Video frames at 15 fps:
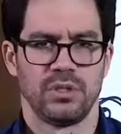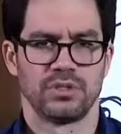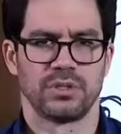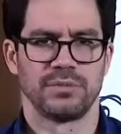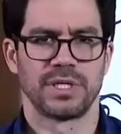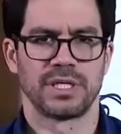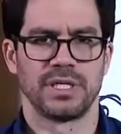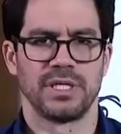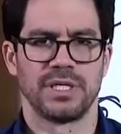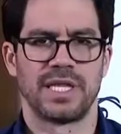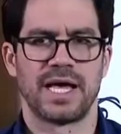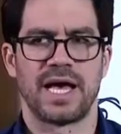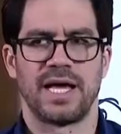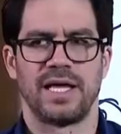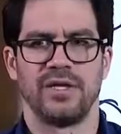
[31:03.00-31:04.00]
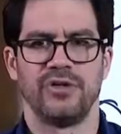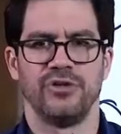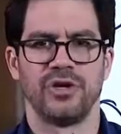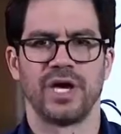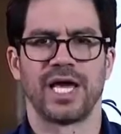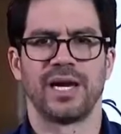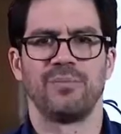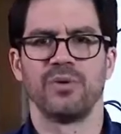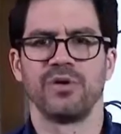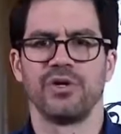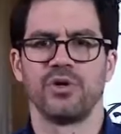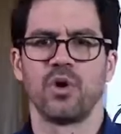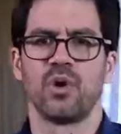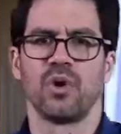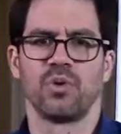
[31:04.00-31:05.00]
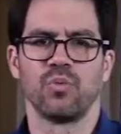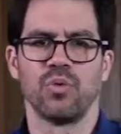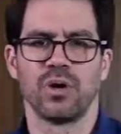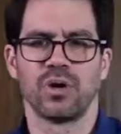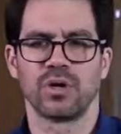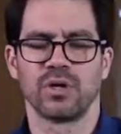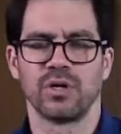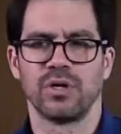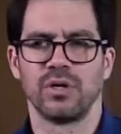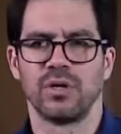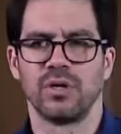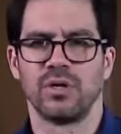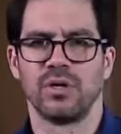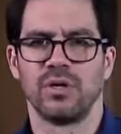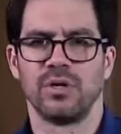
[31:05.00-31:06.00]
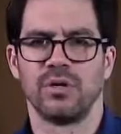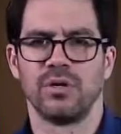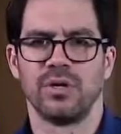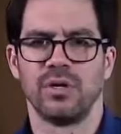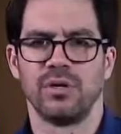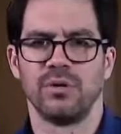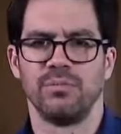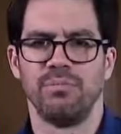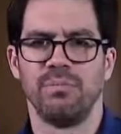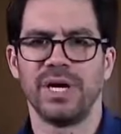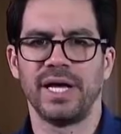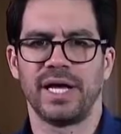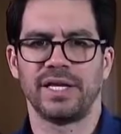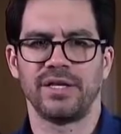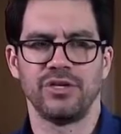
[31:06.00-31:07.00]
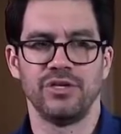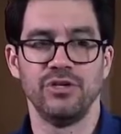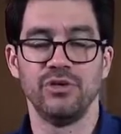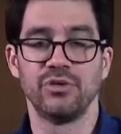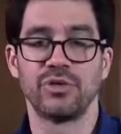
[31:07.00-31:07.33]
So I'm not gonna lie, you gotta put in hard work, but